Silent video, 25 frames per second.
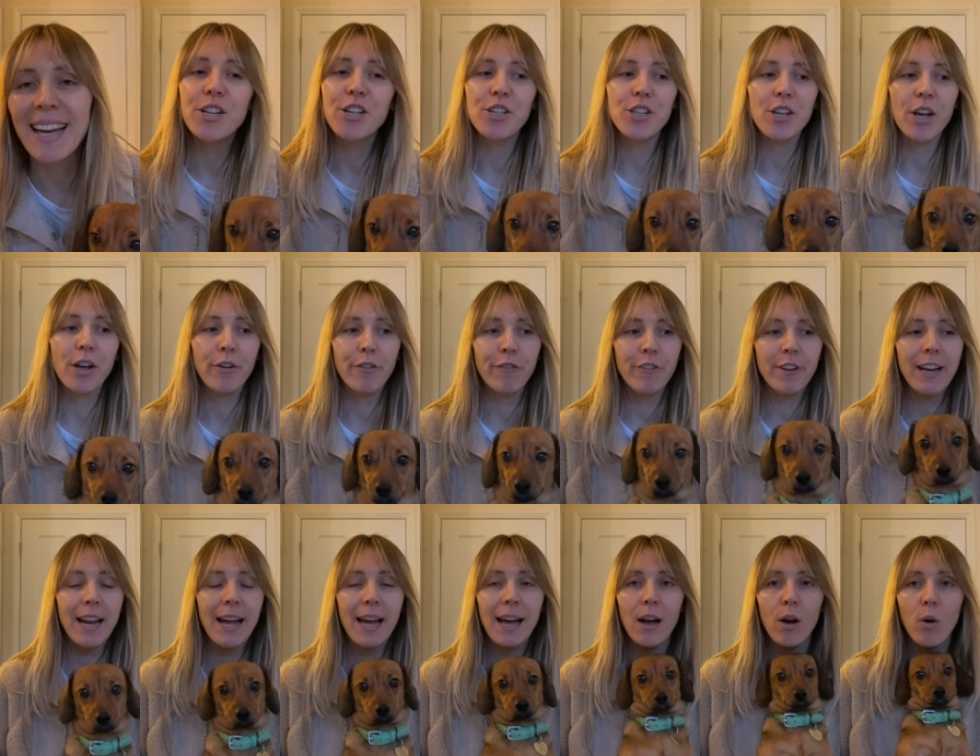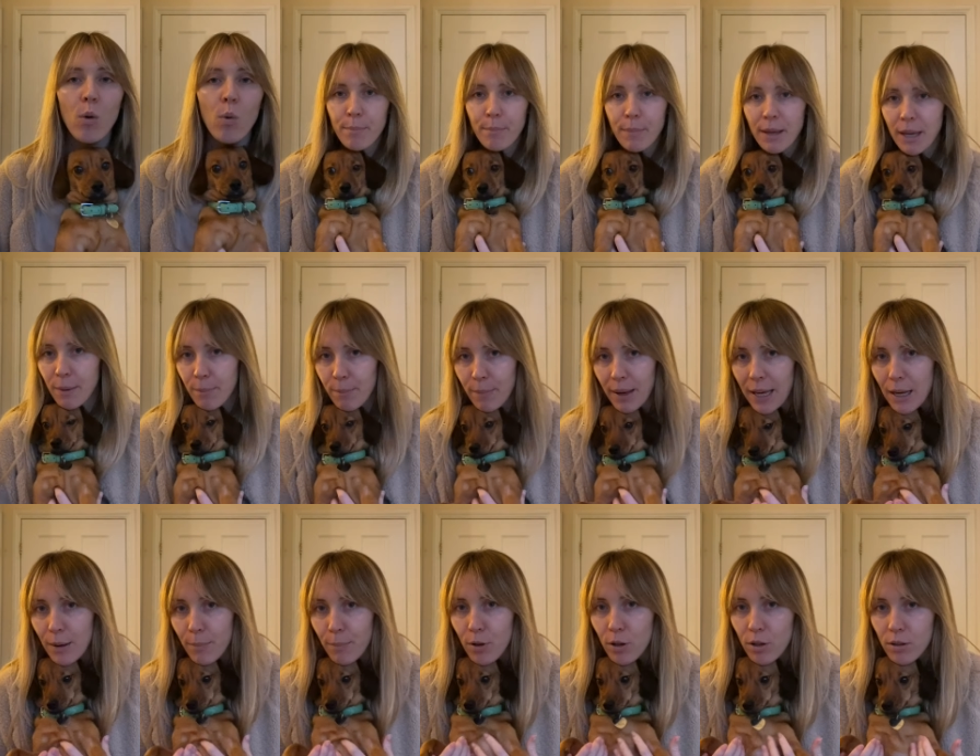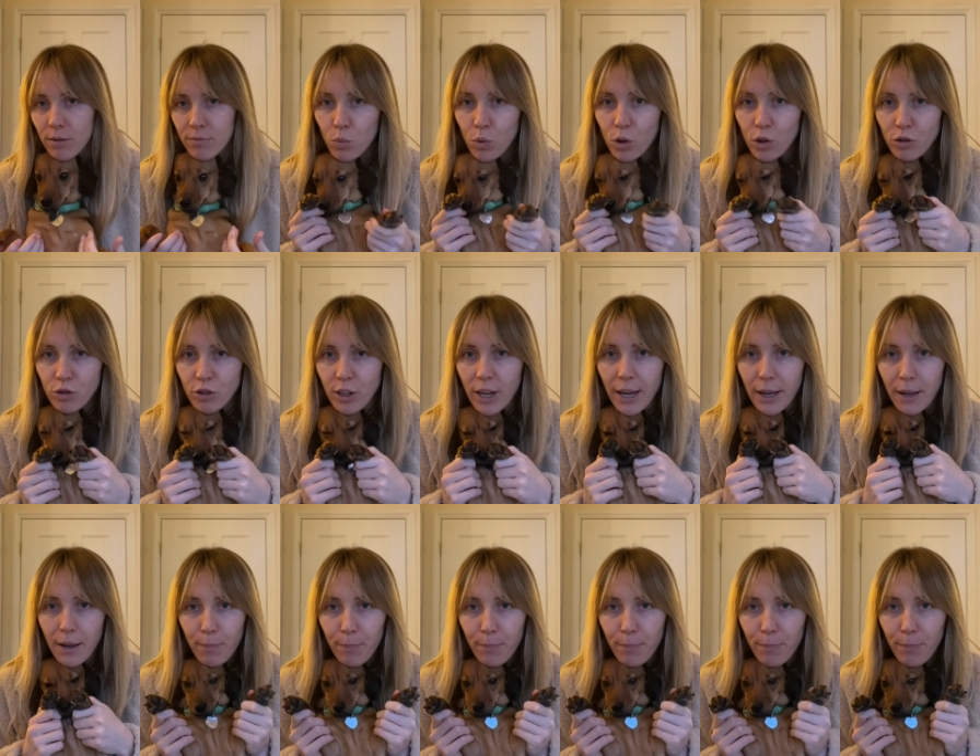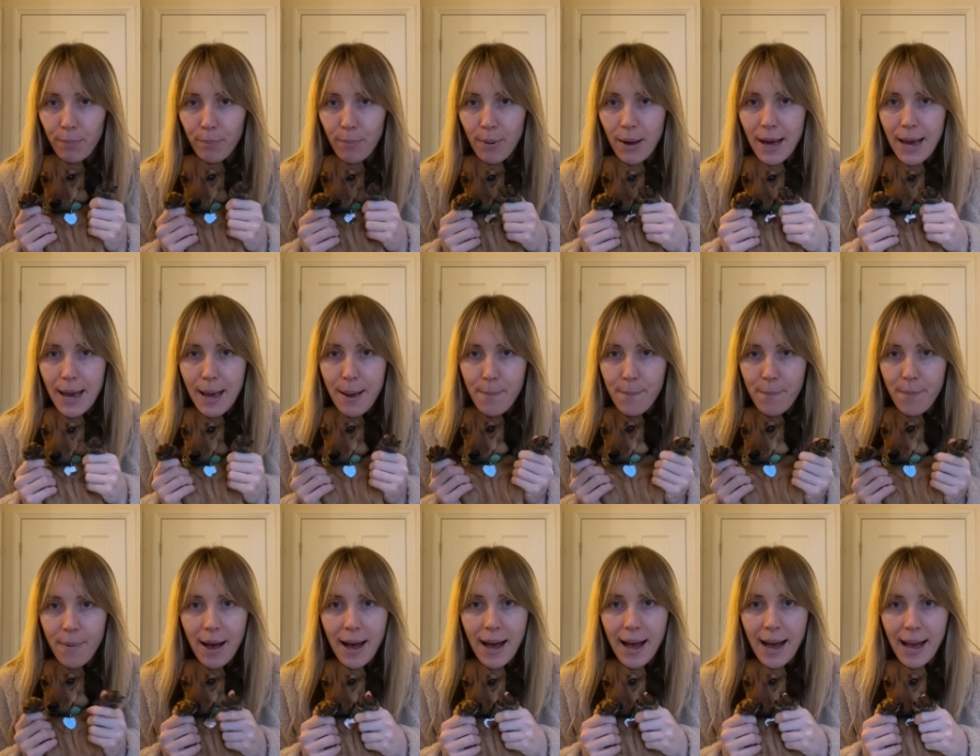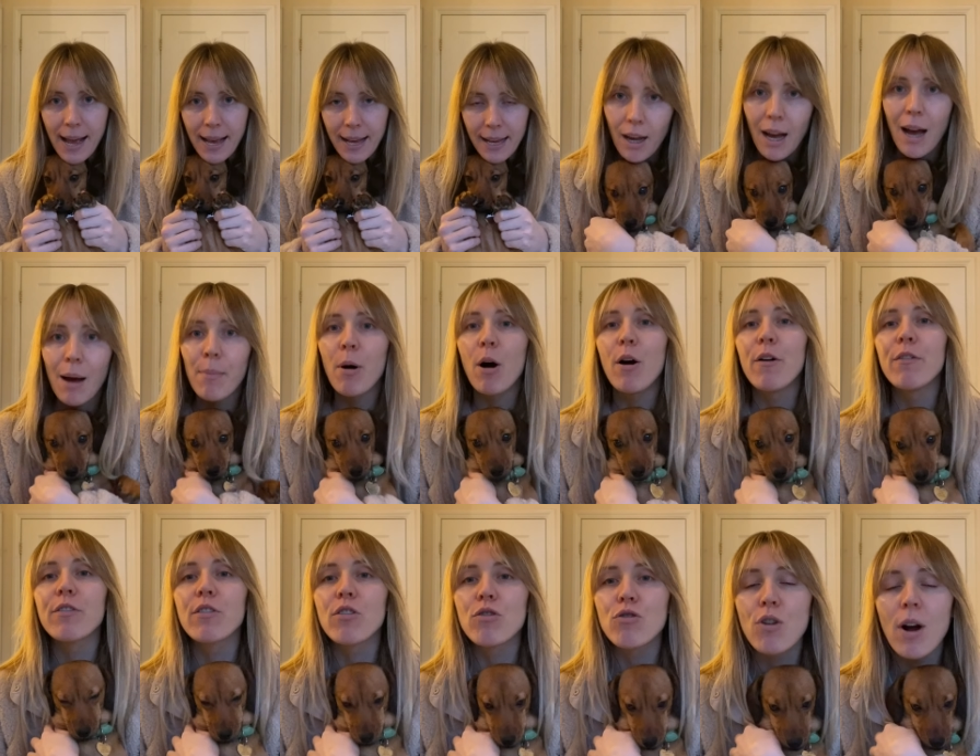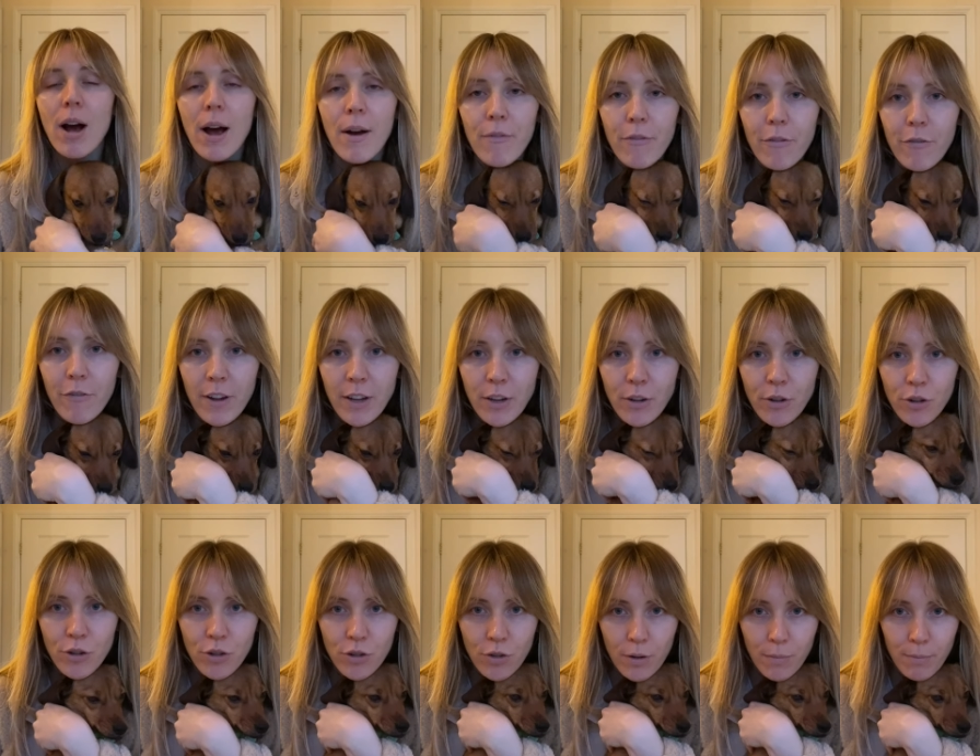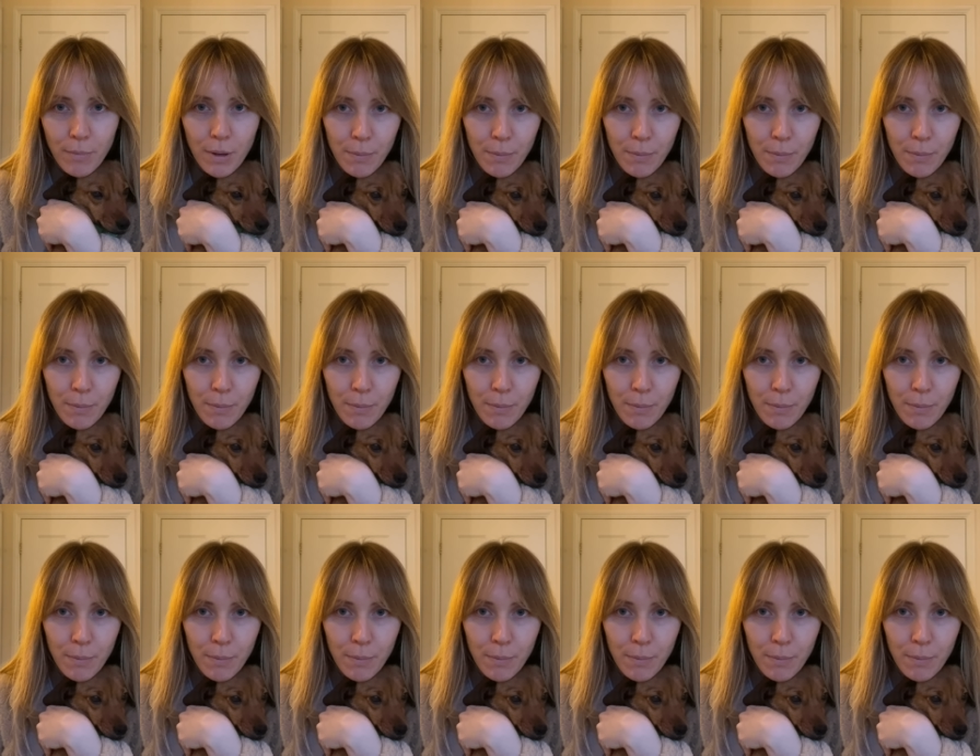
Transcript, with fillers: So for now, me and Mabel will say bye bye. I'm off to try and finish my